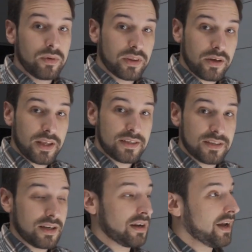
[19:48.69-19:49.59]
With all that
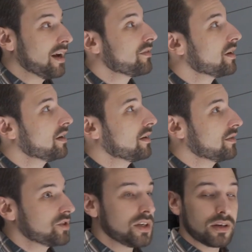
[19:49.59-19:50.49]
said, I have a
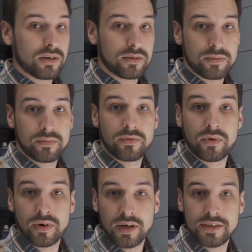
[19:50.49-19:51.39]
G-code
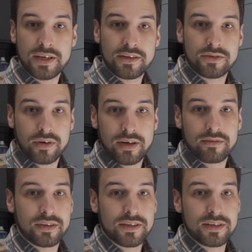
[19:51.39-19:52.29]
for a test drawing
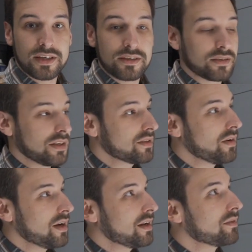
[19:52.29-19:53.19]
for this thing, so let's go
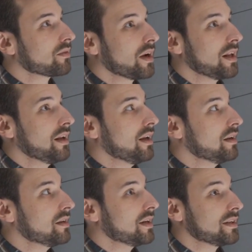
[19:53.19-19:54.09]
ahead and run it
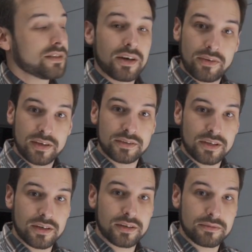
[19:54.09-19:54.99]
and see how things
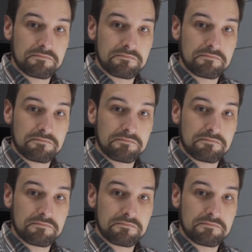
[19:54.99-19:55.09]
look.